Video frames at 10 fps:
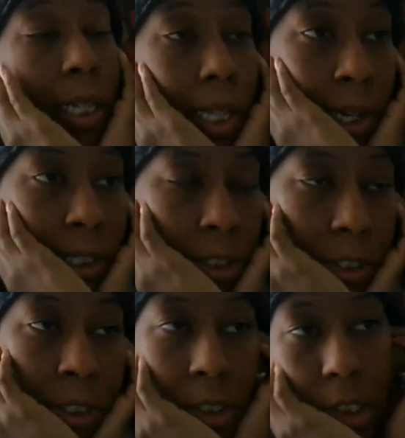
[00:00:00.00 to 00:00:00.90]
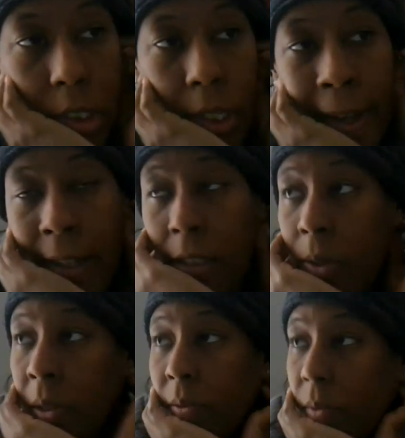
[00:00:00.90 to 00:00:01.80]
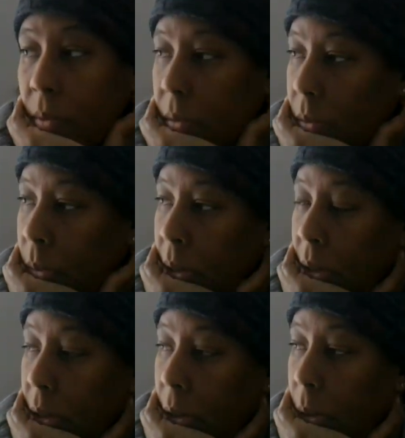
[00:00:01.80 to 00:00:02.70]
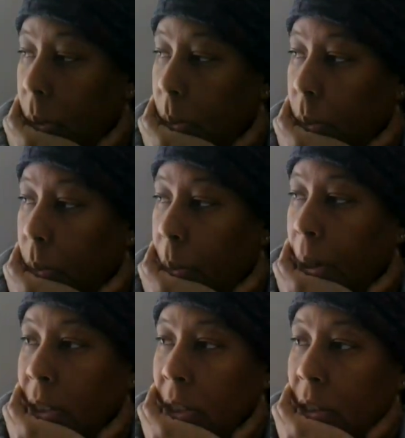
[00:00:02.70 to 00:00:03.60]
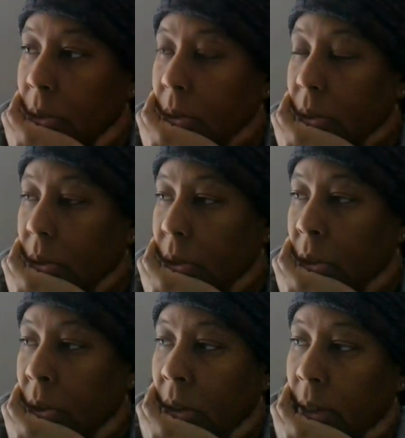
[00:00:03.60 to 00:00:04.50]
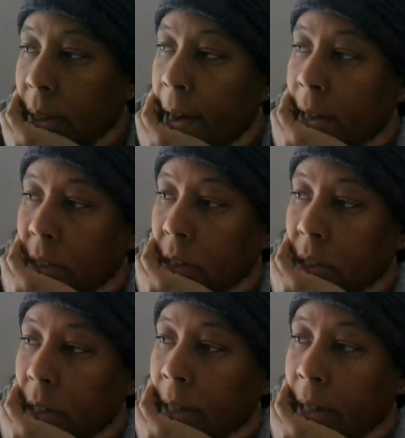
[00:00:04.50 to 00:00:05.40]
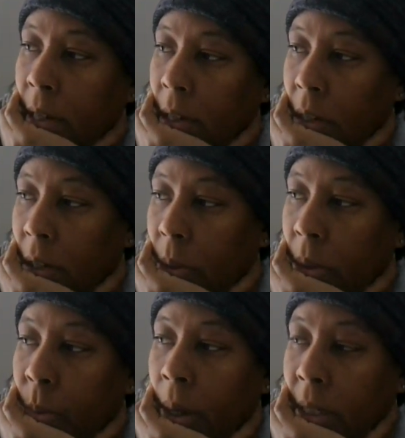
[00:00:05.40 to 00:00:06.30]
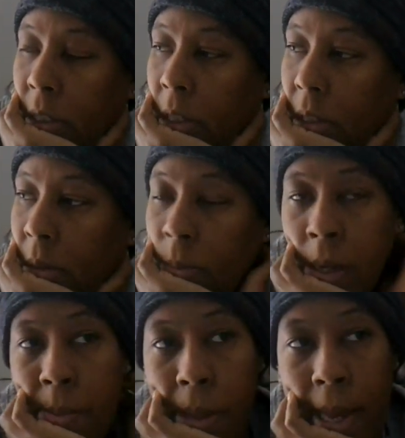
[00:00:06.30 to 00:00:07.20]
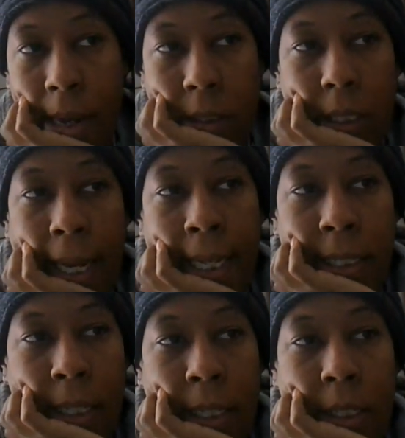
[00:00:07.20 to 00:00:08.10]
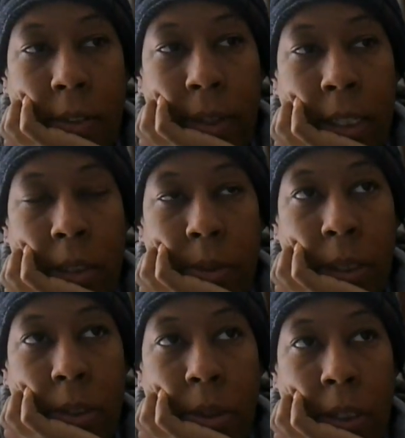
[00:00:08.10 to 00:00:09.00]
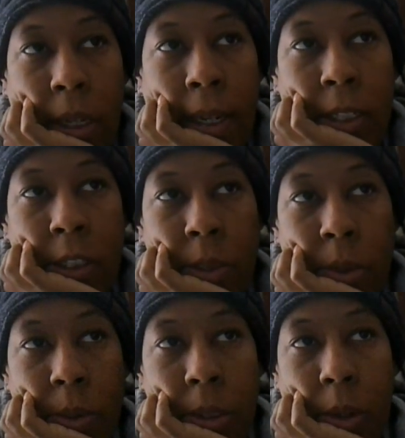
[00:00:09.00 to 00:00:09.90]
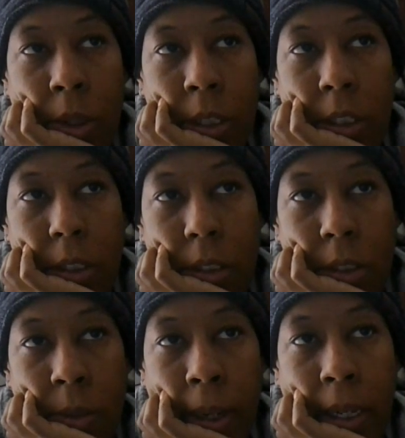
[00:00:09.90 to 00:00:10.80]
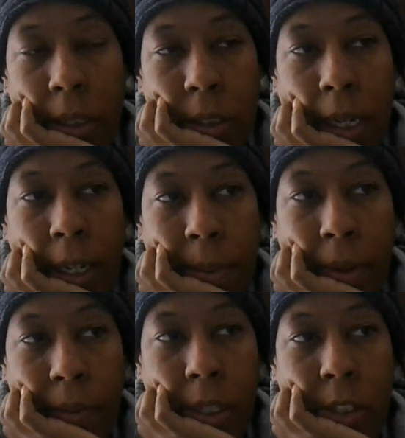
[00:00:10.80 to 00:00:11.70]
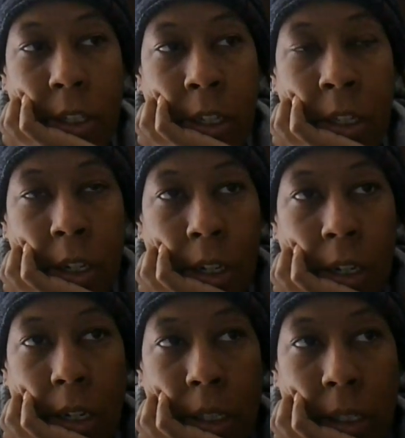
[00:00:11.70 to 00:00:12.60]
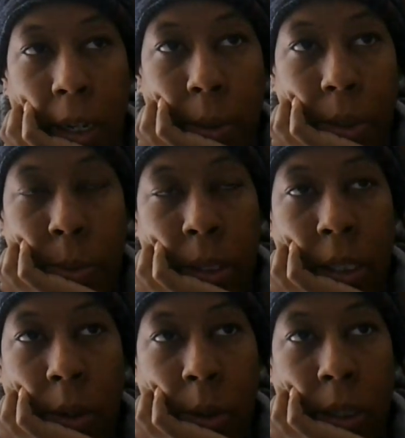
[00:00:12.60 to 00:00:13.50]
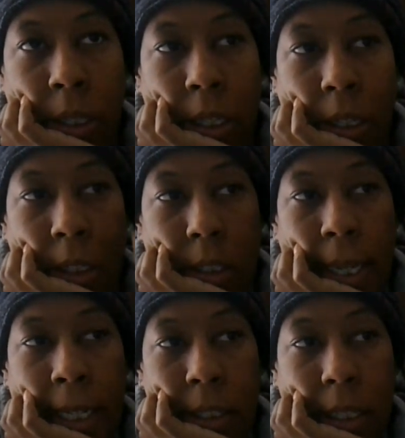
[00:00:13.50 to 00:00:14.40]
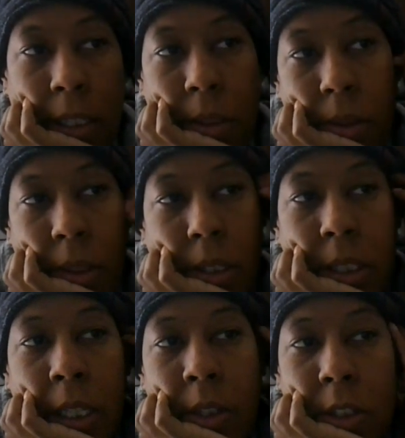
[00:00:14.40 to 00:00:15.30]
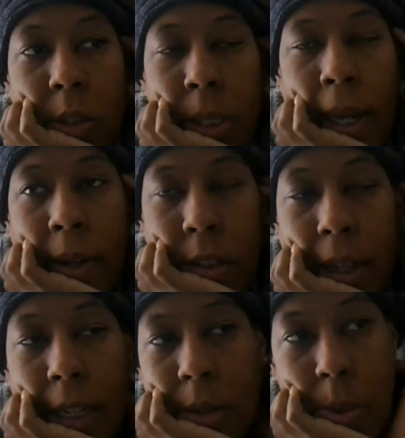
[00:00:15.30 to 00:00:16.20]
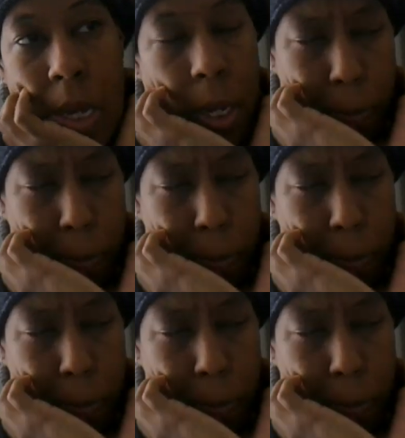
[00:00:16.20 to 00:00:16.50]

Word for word: class or a distance class. So we'd, we'd watch it during the class and then I would watch it the replay on Saturday. So if I didn't record it, I usually would record it the regular time on my VCR and then I would record it on Saturday. They like say there was three hours of class a week